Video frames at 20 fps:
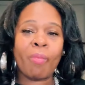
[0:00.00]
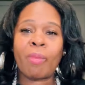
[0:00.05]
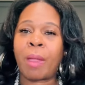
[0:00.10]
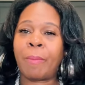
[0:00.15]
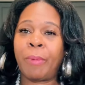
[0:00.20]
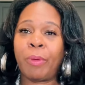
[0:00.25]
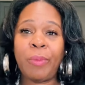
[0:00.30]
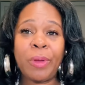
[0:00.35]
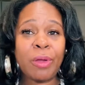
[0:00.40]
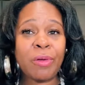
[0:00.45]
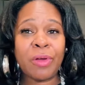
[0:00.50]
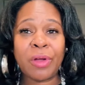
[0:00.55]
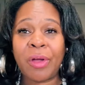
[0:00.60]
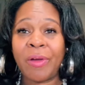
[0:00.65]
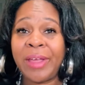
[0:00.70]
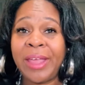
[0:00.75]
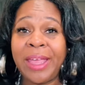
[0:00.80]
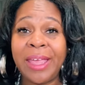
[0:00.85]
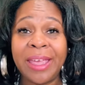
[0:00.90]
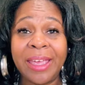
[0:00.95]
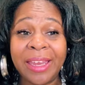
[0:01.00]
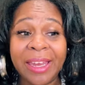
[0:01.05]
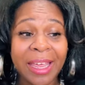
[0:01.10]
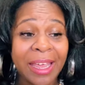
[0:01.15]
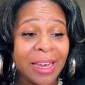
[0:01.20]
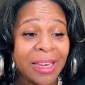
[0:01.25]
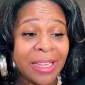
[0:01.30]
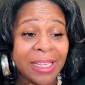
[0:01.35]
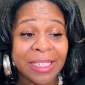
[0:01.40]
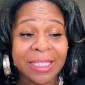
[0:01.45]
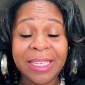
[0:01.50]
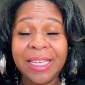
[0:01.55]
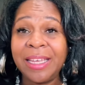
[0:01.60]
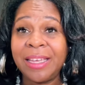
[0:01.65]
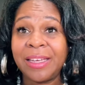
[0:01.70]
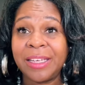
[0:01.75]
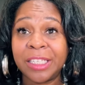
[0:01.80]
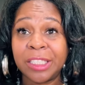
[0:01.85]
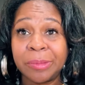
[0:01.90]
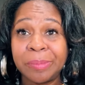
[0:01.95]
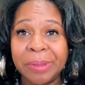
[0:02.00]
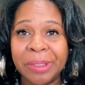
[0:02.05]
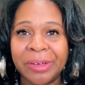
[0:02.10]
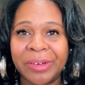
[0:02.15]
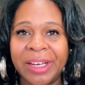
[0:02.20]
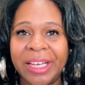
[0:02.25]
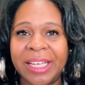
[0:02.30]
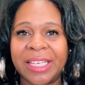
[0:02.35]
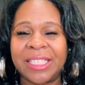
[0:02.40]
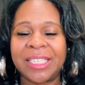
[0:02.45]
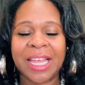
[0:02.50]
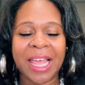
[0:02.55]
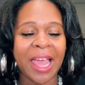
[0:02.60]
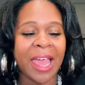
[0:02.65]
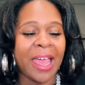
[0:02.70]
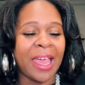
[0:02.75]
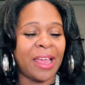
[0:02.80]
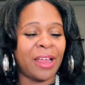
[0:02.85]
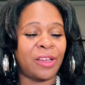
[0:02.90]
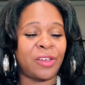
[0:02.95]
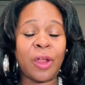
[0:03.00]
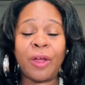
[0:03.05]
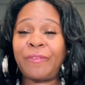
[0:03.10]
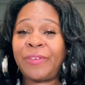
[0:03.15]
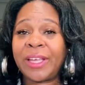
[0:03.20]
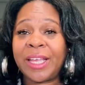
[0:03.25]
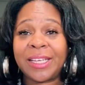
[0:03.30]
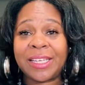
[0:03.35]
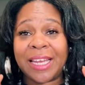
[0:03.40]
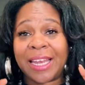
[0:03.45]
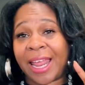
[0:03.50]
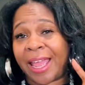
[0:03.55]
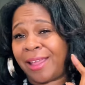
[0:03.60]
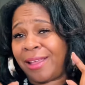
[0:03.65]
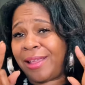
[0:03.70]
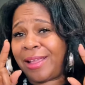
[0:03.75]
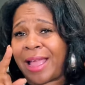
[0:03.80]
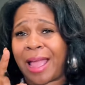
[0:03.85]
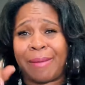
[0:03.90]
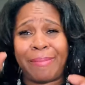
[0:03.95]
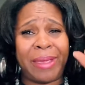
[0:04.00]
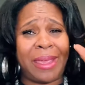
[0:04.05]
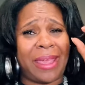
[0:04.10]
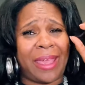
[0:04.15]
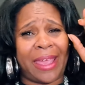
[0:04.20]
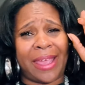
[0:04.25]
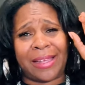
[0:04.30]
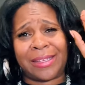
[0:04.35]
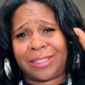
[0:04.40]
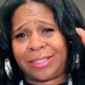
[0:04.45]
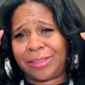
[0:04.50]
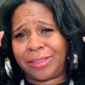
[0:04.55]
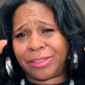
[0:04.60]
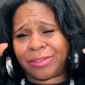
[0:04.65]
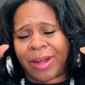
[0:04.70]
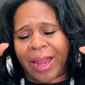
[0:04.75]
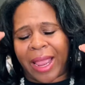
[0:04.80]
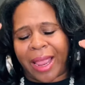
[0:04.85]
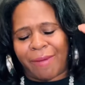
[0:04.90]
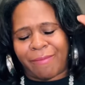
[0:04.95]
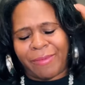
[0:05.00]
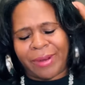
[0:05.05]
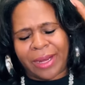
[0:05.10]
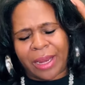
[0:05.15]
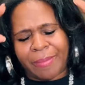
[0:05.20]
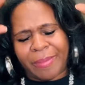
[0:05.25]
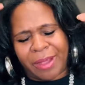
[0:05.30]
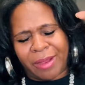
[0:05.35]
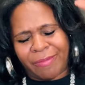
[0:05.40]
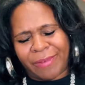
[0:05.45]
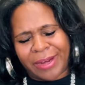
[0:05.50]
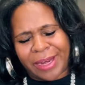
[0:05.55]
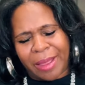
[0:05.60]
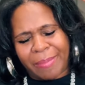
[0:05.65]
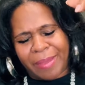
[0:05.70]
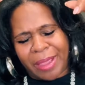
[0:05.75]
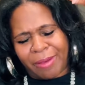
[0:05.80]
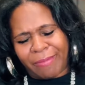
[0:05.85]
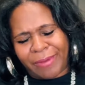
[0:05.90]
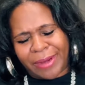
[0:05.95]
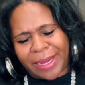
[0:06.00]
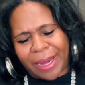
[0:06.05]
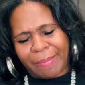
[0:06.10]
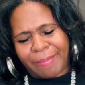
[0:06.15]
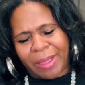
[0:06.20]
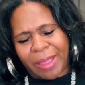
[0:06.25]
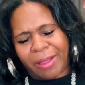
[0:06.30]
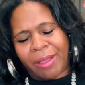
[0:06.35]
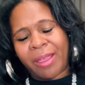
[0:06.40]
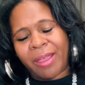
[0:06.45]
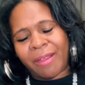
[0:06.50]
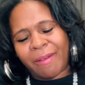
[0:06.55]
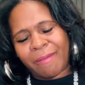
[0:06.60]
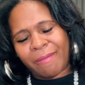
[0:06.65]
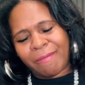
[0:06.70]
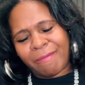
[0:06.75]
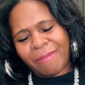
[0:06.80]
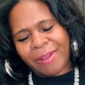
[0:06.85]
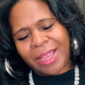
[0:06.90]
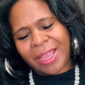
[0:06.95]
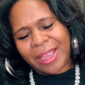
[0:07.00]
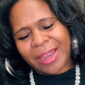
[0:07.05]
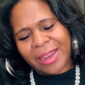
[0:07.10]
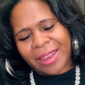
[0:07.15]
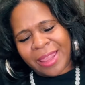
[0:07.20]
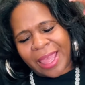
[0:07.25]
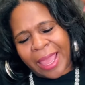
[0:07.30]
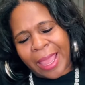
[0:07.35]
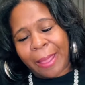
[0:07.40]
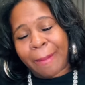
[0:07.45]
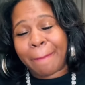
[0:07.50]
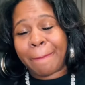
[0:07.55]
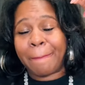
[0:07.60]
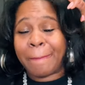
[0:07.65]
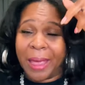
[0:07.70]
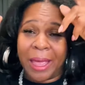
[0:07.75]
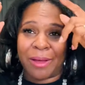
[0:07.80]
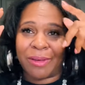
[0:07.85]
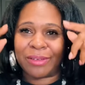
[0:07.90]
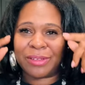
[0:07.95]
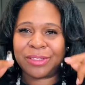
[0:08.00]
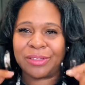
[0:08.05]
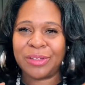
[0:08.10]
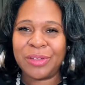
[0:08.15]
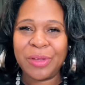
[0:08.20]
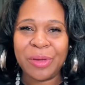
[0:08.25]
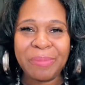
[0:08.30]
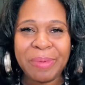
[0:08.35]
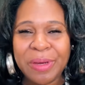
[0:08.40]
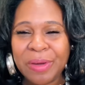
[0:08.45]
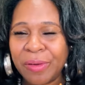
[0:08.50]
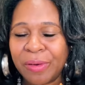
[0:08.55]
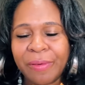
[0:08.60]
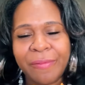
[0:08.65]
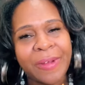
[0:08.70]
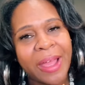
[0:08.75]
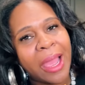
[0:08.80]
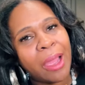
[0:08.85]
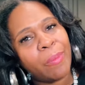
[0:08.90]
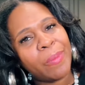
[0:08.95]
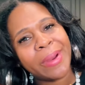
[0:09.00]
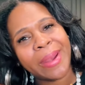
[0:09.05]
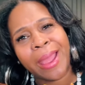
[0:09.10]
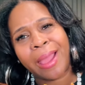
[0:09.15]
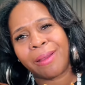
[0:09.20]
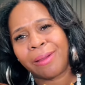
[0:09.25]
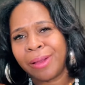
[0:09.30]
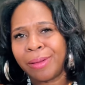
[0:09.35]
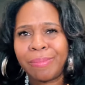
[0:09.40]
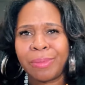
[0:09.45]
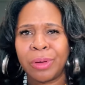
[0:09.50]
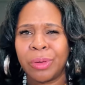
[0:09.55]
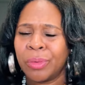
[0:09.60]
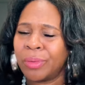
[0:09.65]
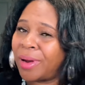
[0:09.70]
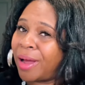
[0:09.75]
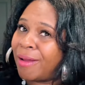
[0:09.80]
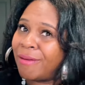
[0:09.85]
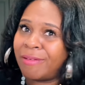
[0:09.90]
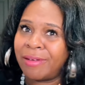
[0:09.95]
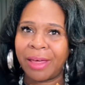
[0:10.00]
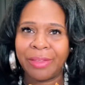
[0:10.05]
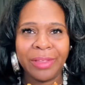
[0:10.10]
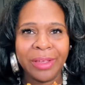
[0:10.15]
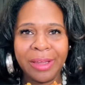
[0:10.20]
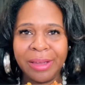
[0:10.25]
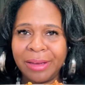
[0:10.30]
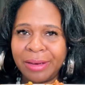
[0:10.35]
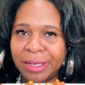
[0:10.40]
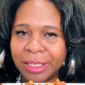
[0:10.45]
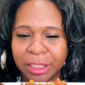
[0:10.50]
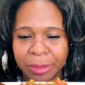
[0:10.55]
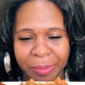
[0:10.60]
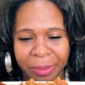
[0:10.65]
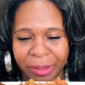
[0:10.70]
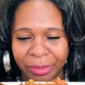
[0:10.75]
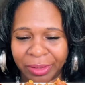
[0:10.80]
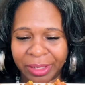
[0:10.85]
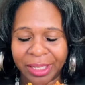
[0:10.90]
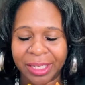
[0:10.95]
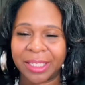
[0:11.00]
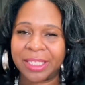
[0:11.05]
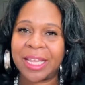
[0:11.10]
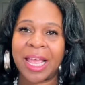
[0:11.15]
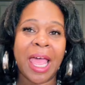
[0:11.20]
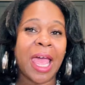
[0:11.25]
But we're going to go ahead and end this eating experience. Don't forget to like, comment, and subscribe. Ring that bell, ring that bell, ring that bell, ring that bell. So you'll be notified when I upload another eating experience.